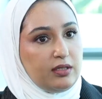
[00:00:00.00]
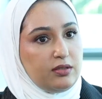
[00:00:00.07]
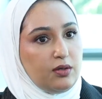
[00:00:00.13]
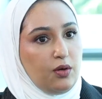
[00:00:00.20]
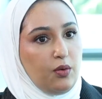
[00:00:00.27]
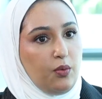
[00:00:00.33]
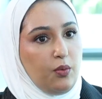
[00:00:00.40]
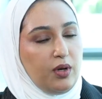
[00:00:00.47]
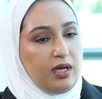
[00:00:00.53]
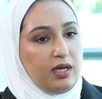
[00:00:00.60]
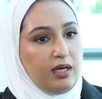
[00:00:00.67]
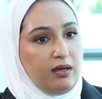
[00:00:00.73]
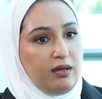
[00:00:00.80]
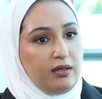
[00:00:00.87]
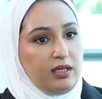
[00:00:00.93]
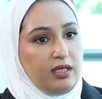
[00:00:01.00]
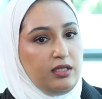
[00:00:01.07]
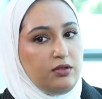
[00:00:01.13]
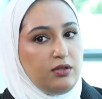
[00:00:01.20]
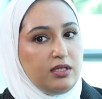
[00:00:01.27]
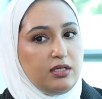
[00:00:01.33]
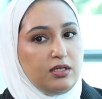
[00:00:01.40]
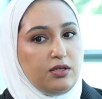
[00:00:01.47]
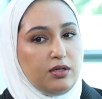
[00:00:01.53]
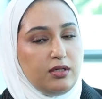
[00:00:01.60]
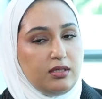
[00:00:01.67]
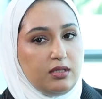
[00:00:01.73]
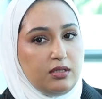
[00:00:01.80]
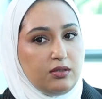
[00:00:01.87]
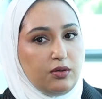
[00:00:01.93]
So,
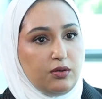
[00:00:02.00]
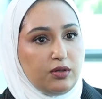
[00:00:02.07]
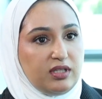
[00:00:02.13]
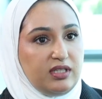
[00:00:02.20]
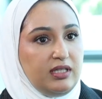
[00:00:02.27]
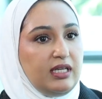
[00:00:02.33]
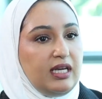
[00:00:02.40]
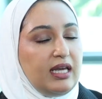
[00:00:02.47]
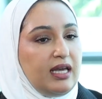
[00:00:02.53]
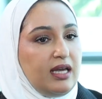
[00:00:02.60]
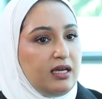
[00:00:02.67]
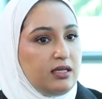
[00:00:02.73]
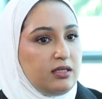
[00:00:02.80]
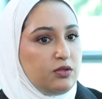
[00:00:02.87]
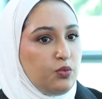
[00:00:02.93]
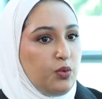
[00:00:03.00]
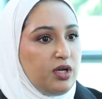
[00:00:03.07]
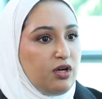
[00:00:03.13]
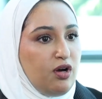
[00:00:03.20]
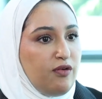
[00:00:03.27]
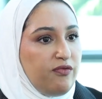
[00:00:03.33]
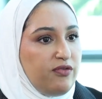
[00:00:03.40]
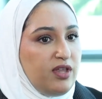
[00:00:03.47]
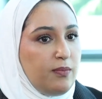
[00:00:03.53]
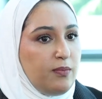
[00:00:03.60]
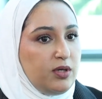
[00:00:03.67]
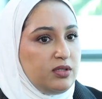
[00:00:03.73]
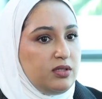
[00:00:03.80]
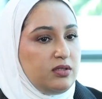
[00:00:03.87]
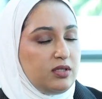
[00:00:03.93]
ketoacidosis or DKA is one of the
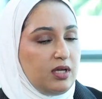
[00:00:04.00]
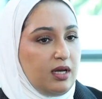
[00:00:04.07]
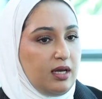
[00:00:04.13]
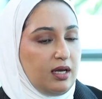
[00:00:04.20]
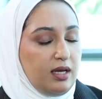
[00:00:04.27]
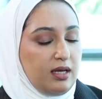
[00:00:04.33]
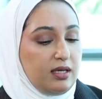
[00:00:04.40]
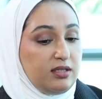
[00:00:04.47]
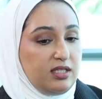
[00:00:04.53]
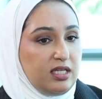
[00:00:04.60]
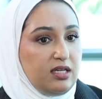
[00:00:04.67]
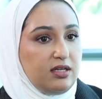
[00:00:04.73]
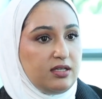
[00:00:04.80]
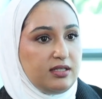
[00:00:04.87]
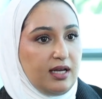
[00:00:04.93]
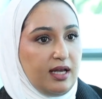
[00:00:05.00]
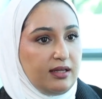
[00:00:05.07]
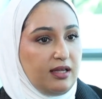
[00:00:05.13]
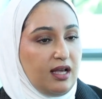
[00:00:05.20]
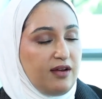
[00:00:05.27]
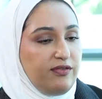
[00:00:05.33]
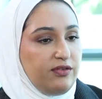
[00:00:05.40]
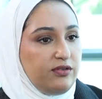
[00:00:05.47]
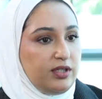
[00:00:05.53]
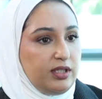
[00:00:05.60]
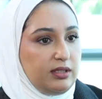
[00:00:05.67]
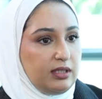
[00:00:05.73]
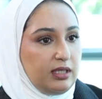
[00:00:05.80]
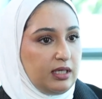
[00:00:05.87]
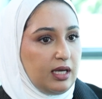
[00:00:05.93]
most serious and
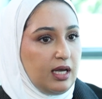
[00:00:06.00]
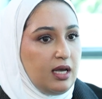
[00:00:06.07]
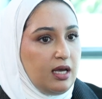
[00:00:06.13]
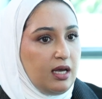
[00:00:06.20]
life-threatening